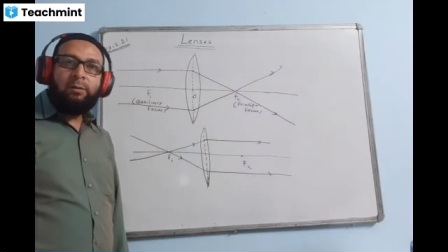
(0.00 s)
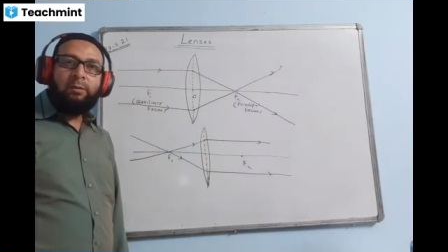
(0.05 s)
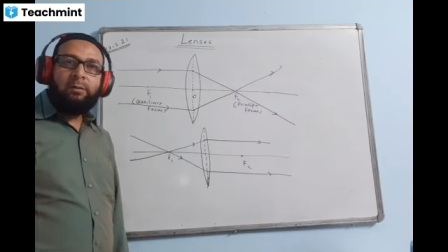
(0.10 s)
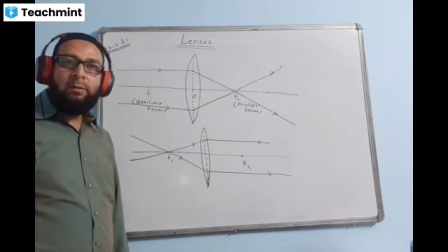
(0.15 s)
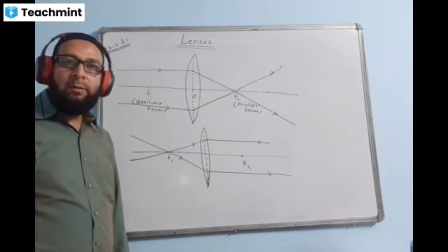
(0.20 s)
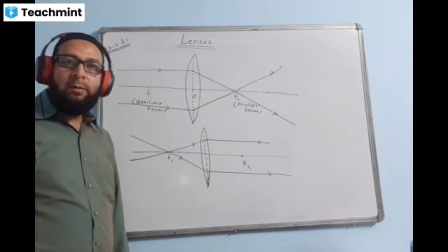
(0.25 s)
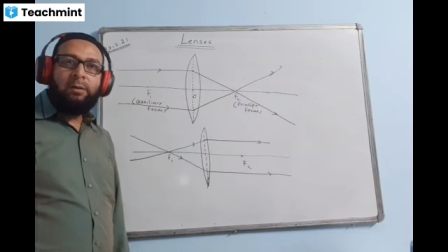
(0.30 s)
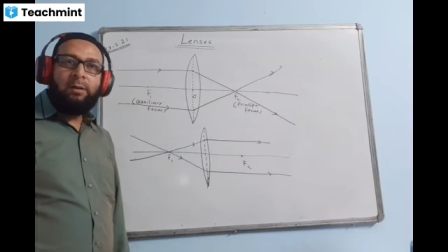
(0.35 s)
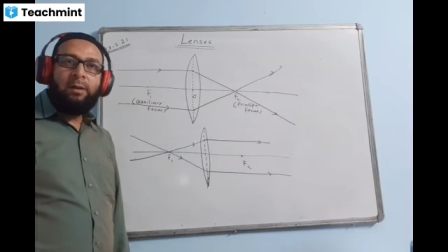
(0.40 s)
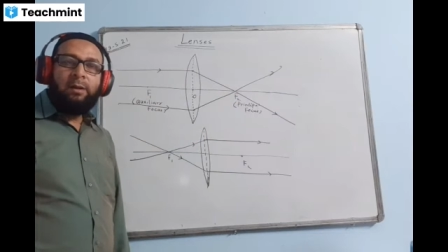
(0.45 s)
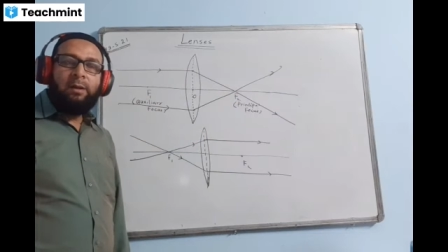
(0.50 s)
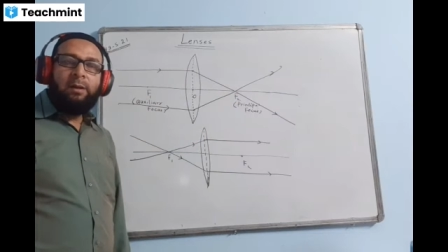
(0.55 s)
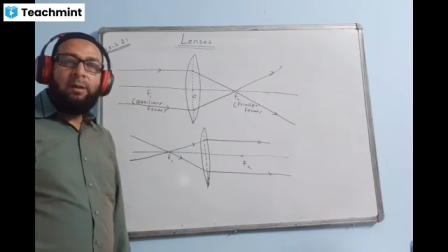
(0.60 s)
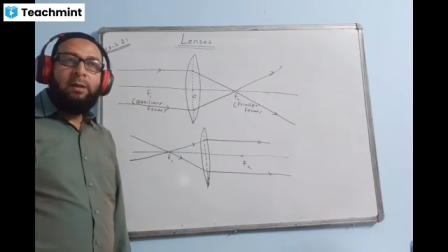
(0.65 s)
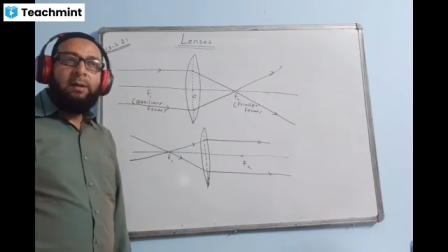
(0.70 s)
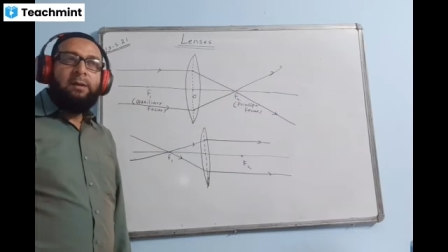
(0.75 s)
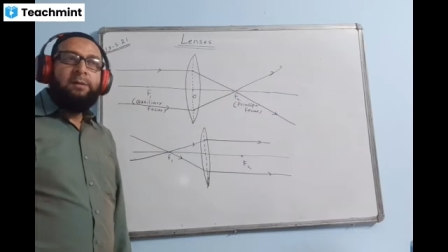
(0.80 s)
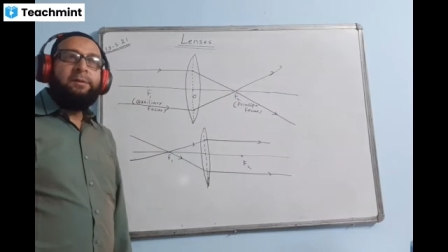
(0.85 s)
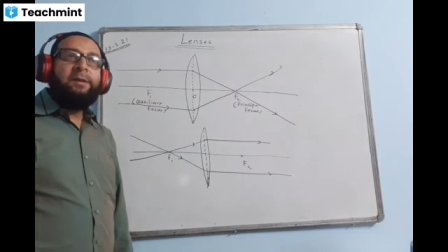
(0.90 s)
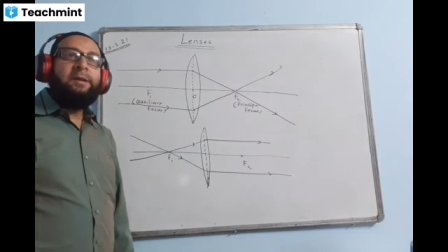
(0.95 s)
The reason
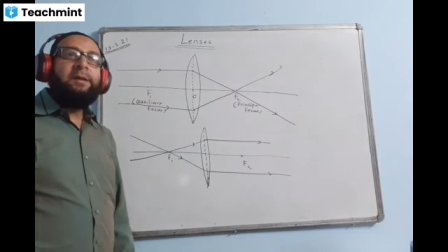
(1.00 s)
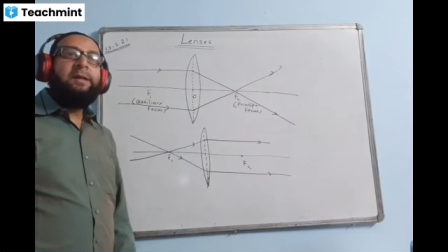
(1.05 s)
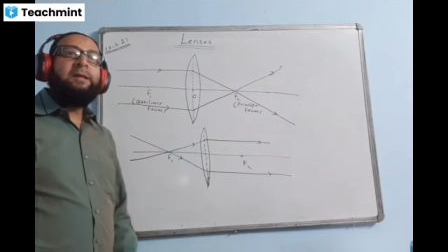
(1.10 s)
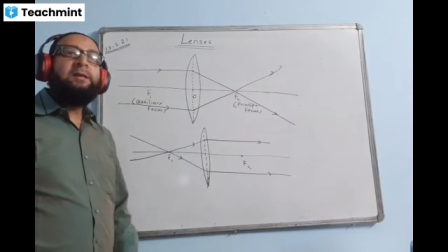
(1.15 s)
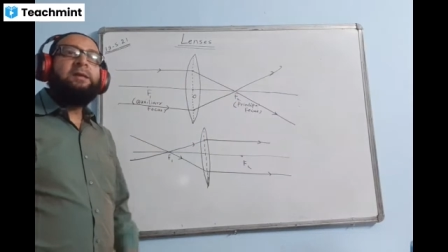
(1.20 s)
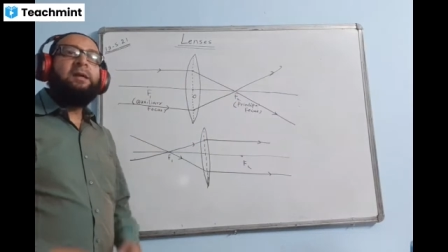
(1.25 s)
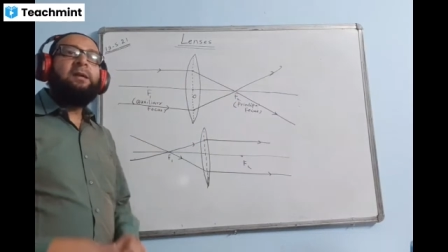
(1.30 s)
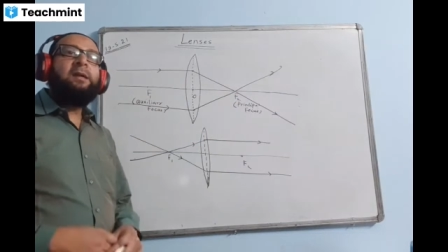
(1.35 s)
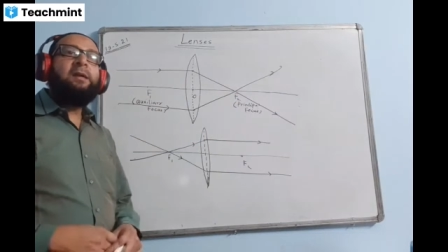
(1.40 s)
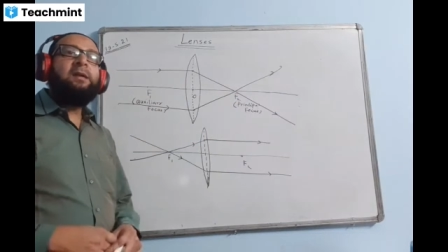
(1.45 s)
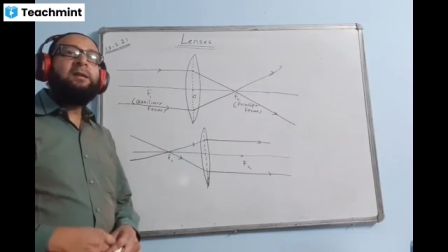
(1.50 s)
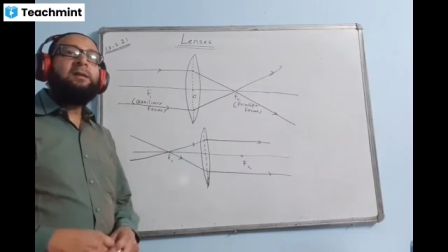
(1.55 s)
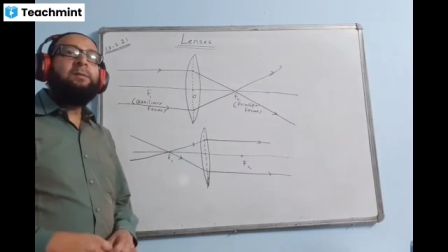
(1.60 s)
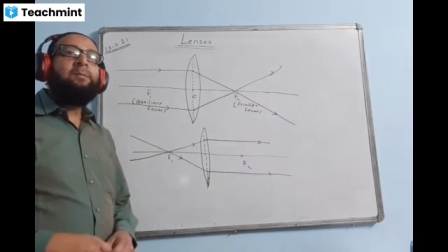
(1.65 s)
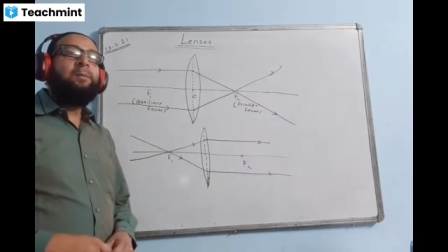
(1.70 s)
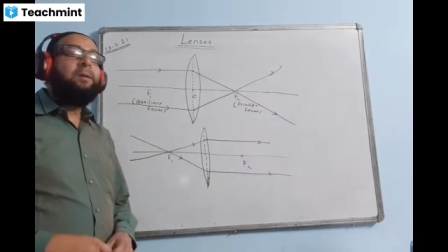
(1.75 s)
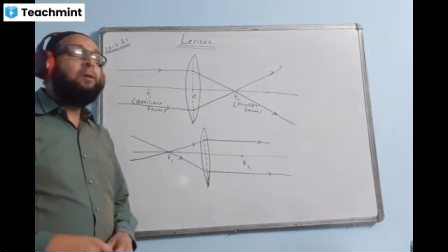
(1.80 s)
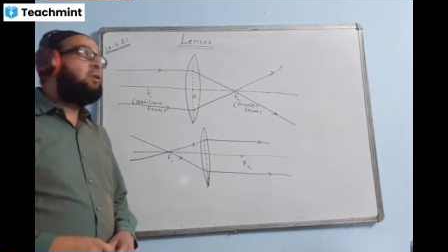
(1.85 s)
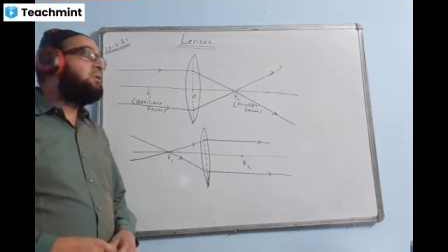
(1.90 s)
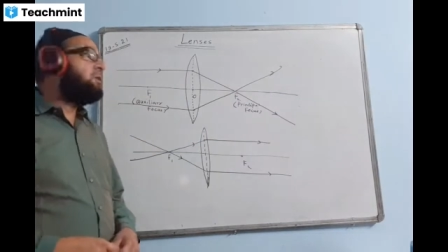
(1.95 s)
is because the medium
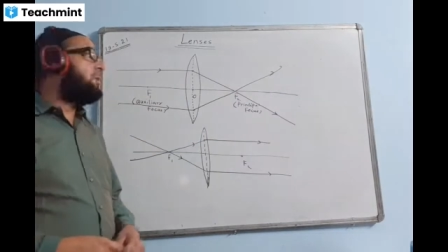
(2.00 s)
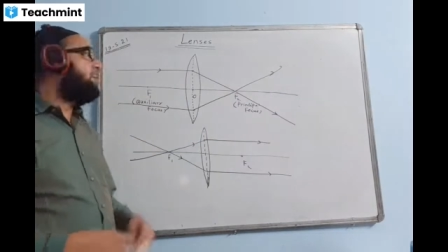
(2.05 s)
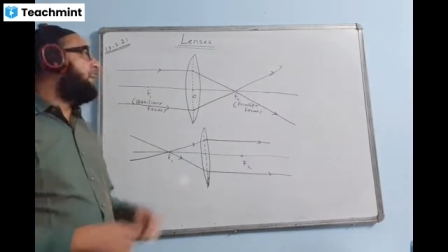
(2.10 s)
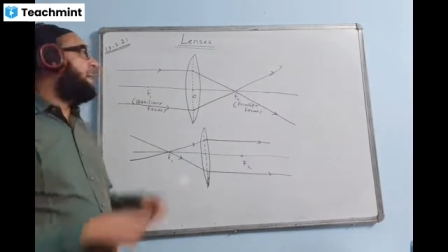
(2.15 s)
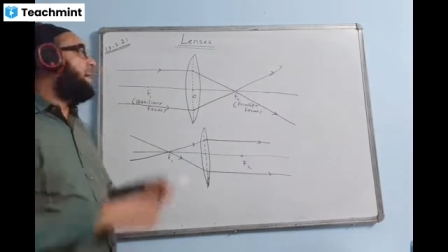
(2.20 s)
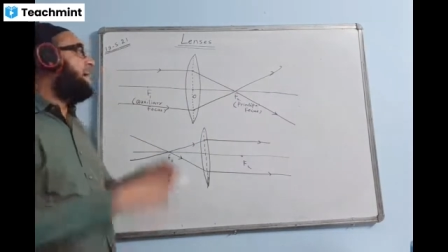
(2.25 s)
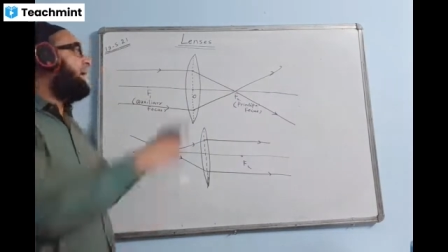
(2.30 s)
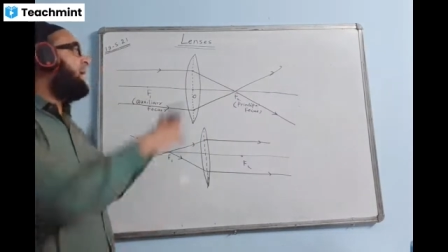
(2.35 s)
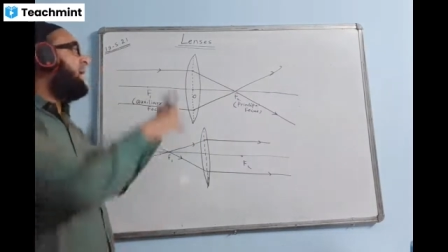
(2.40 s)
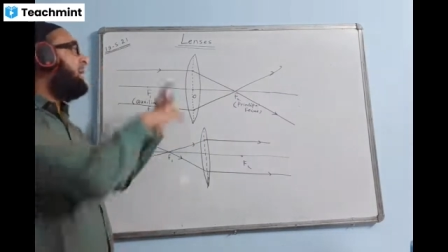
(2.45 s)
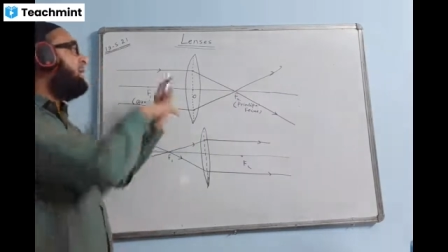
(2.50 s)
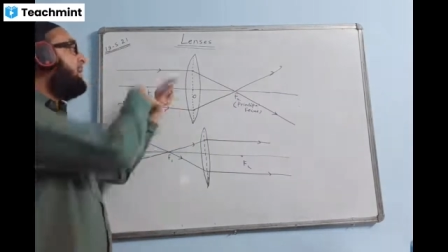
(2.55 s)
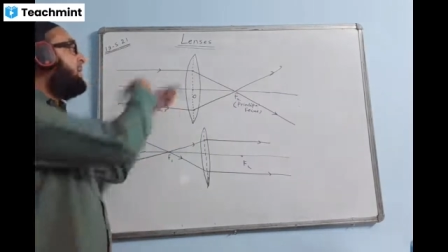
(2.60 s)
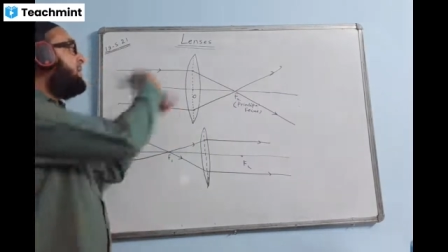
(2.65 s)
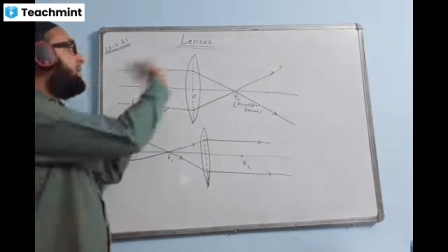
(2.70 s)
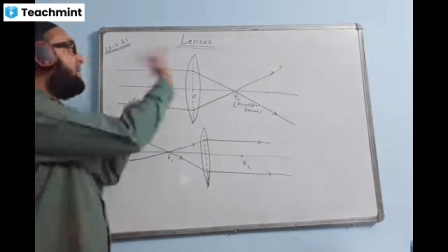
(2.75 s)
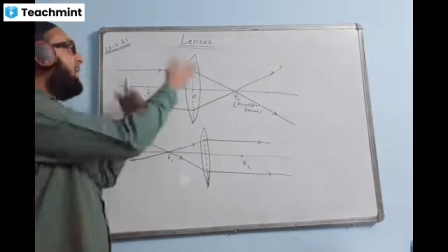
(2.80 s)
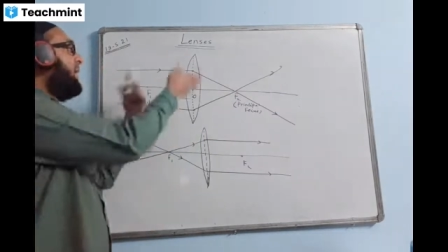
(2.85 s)
is same of both